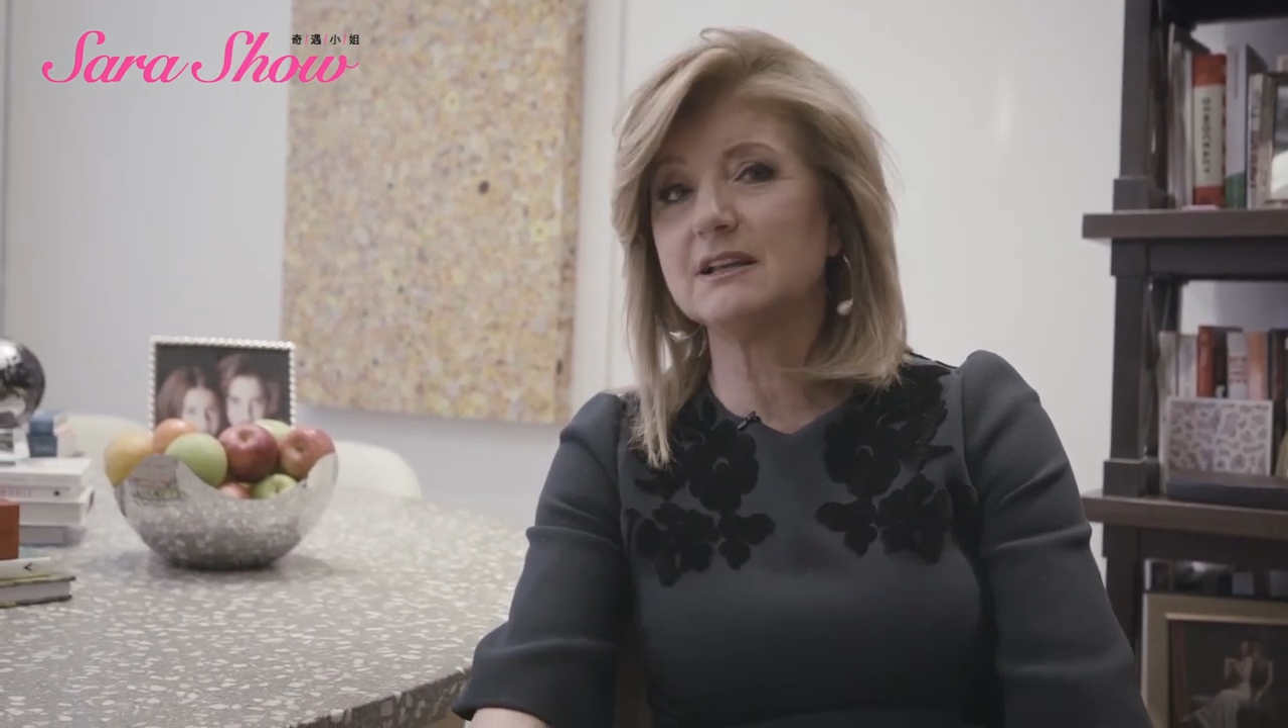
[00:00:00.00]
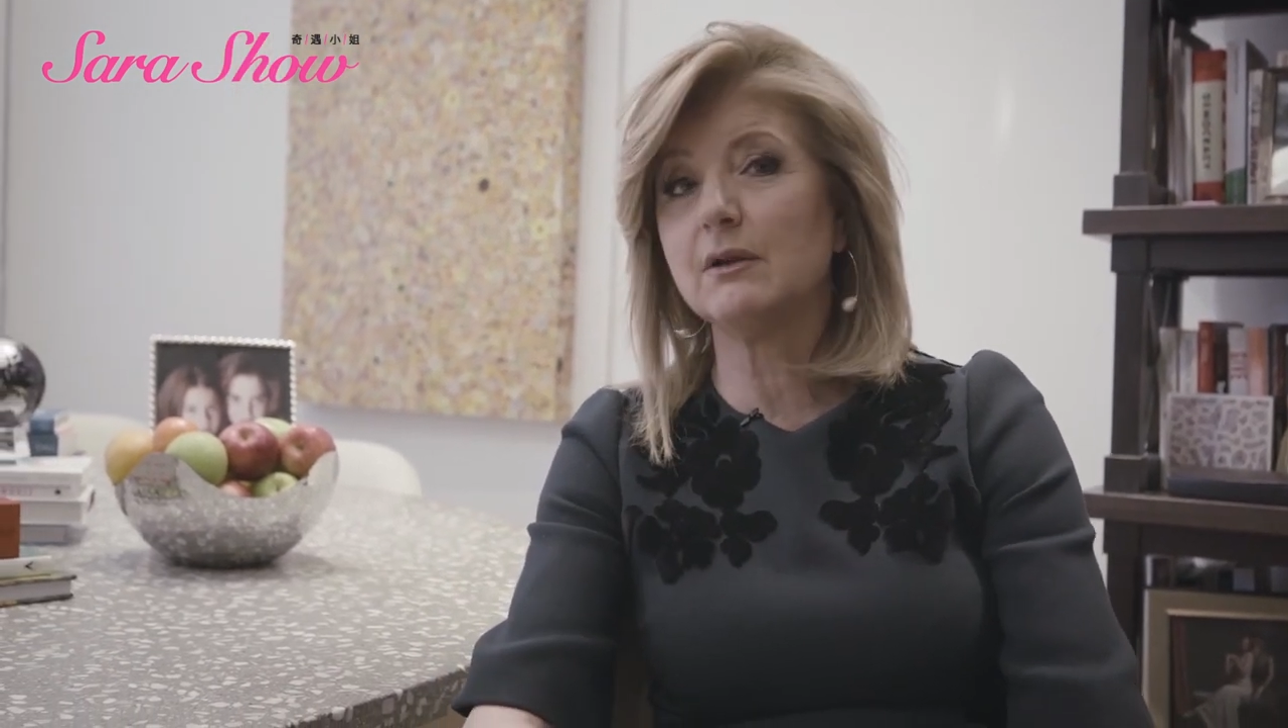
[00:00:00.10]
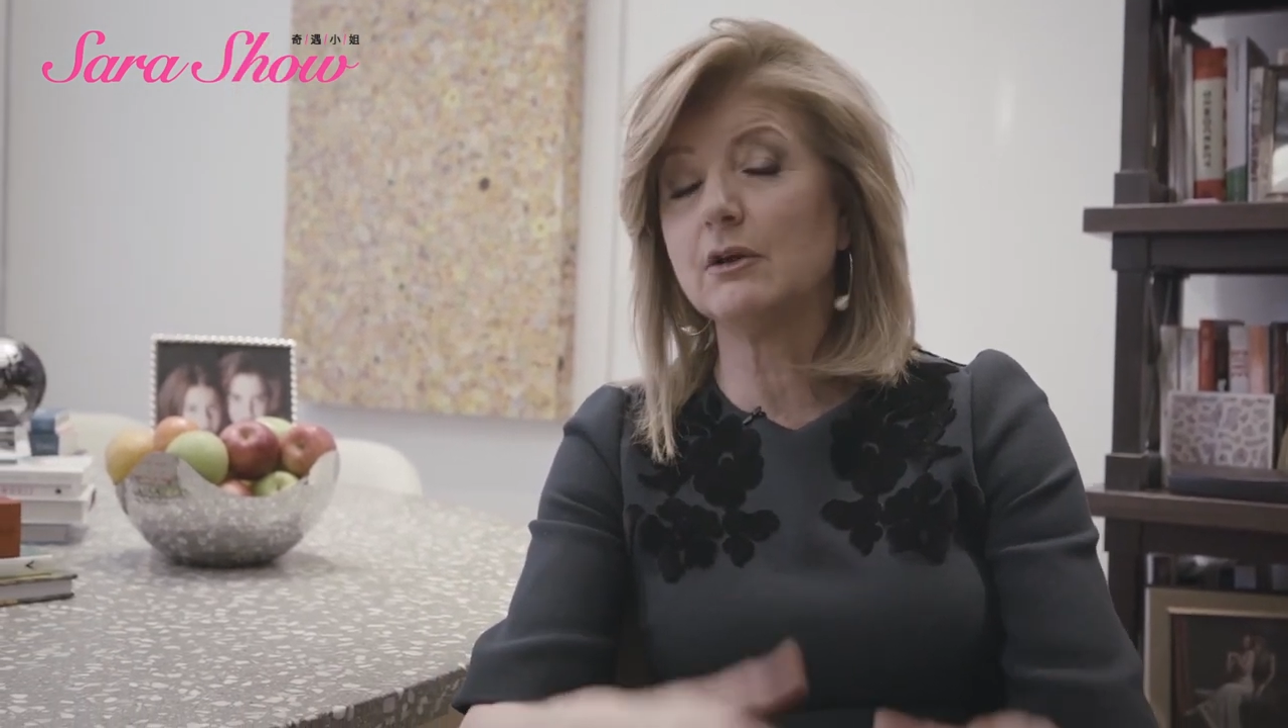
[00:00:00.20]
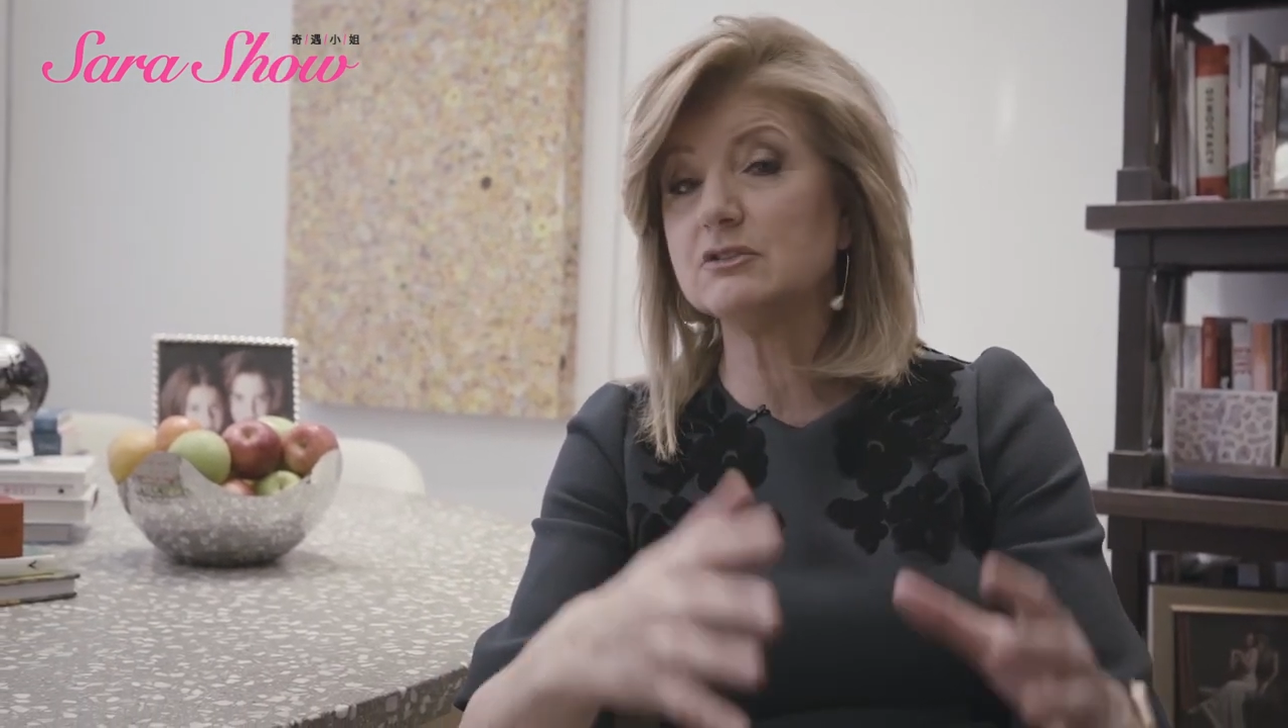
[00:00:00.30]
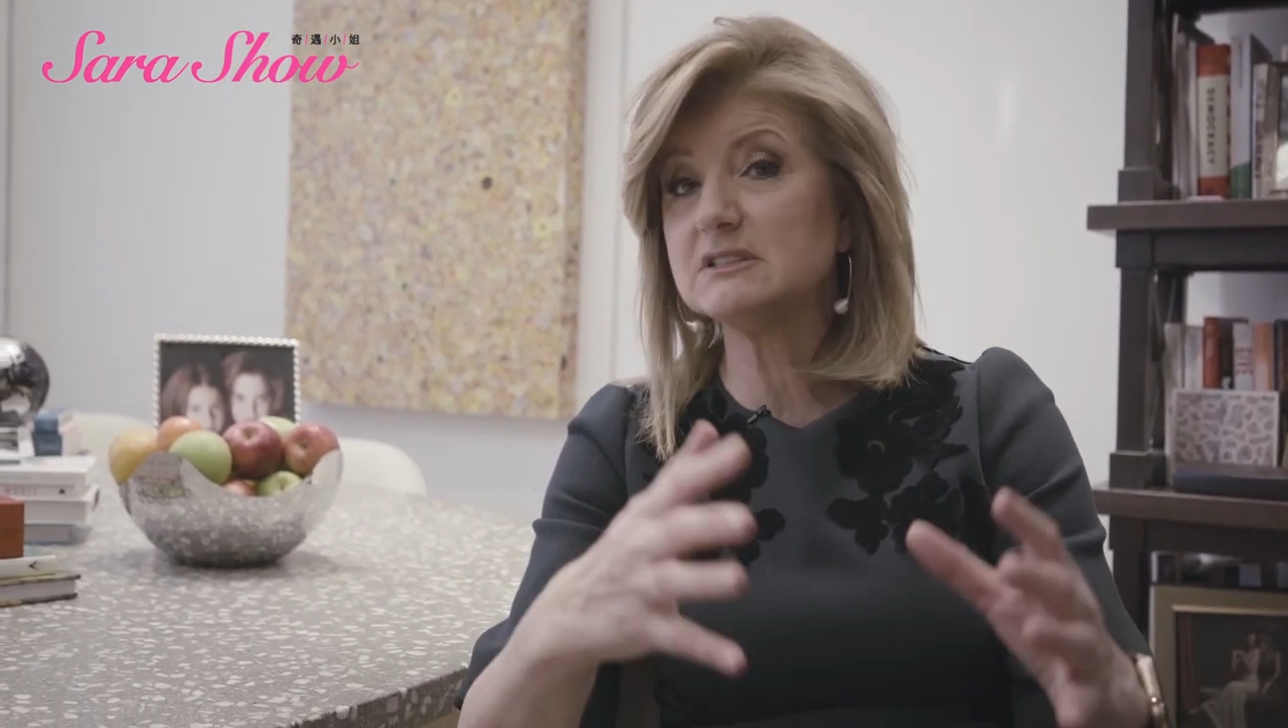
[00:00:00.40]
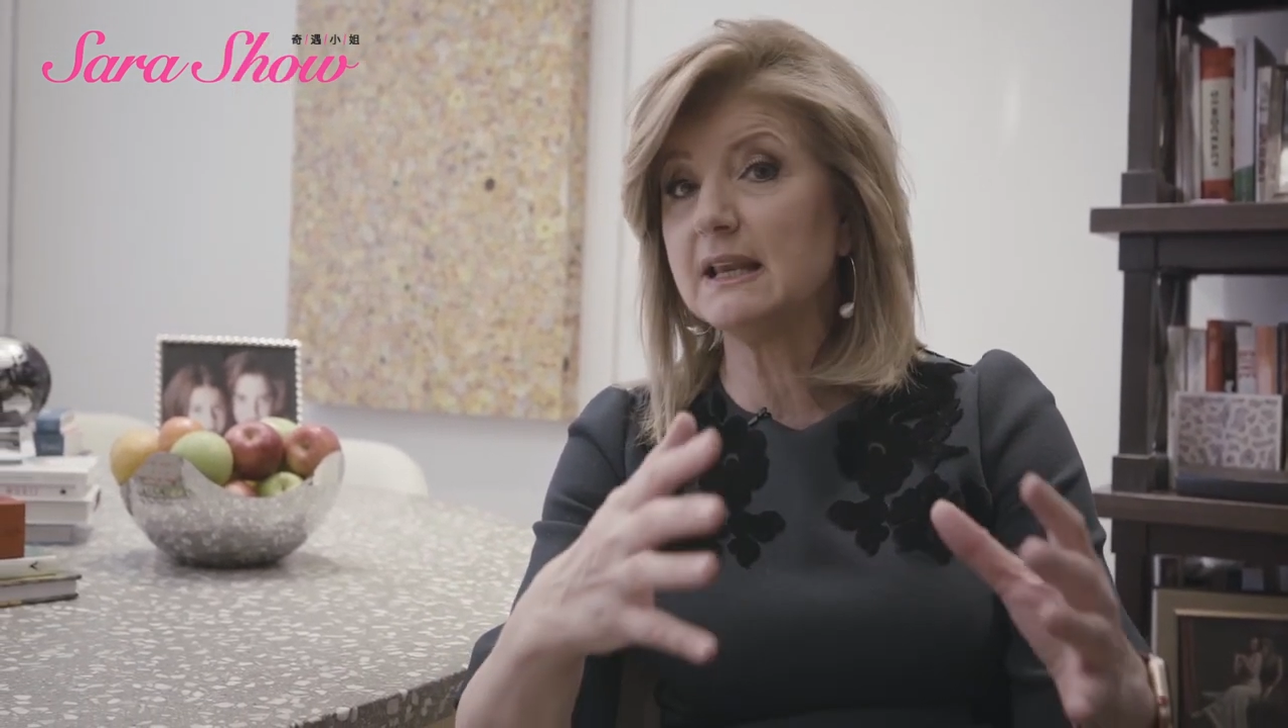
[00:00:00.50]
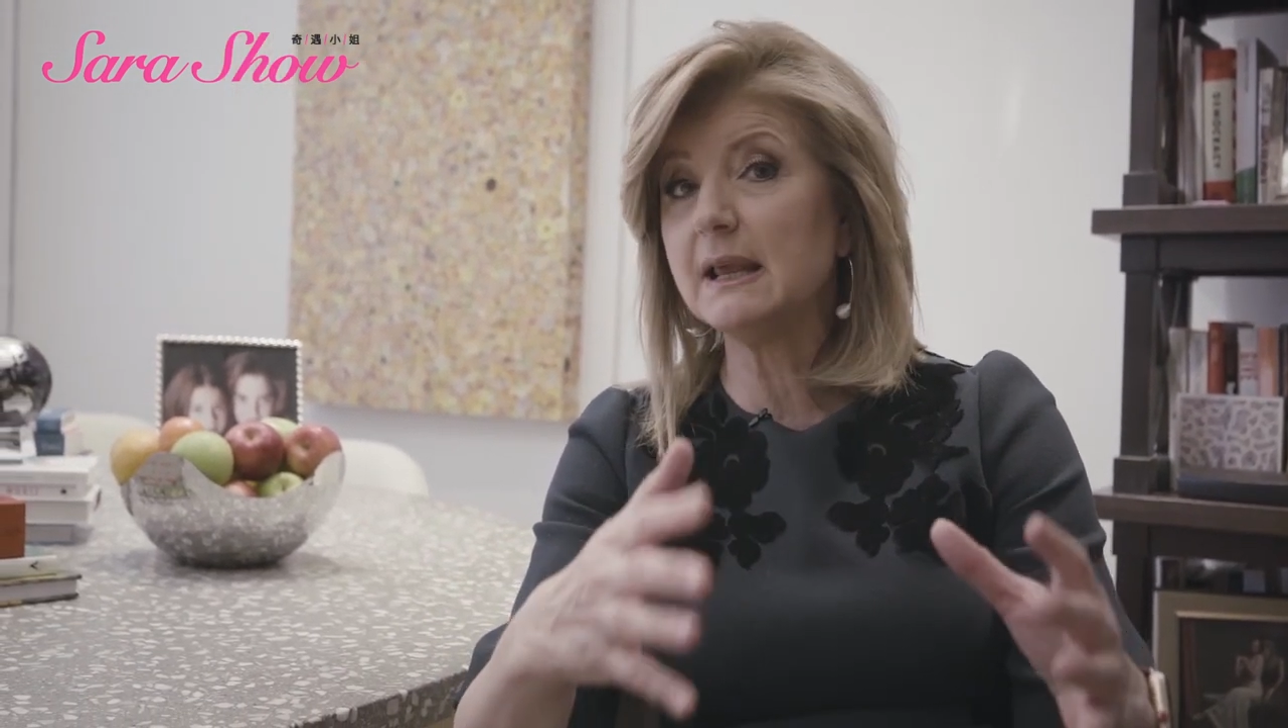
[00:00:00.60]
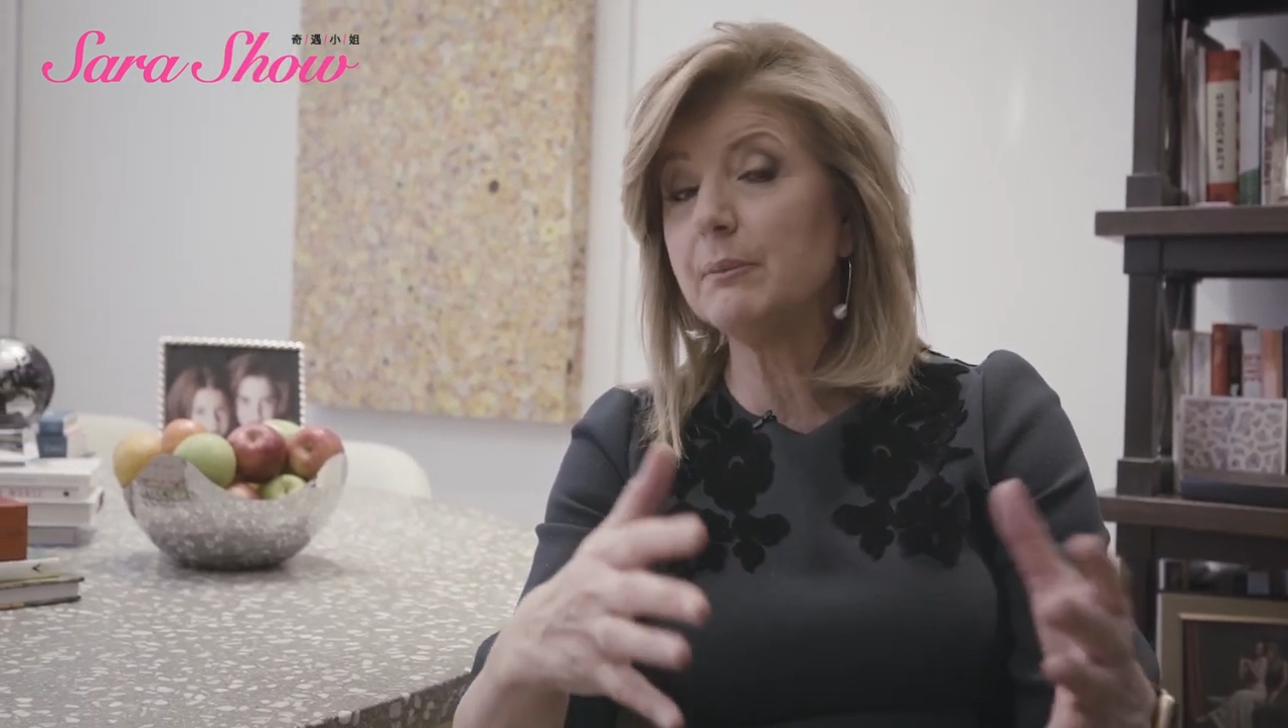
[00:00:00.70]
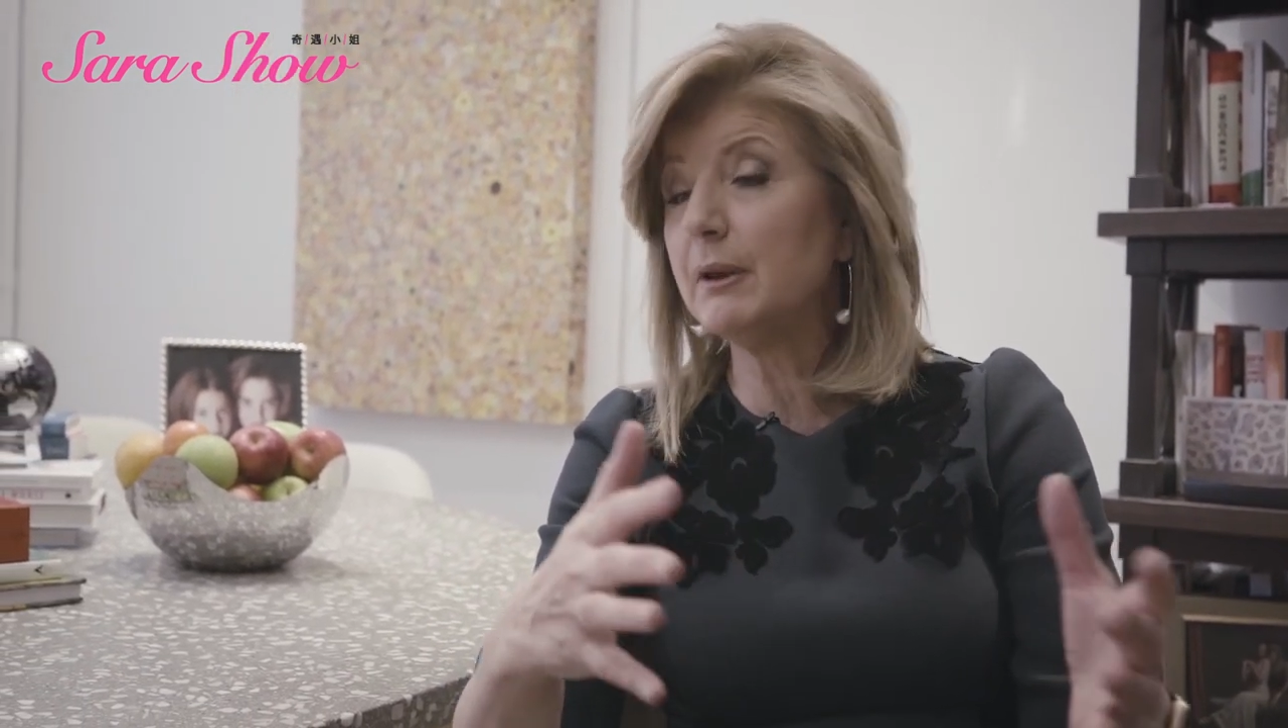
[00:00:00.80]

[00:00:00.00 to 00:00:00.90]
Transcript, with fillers: around sleep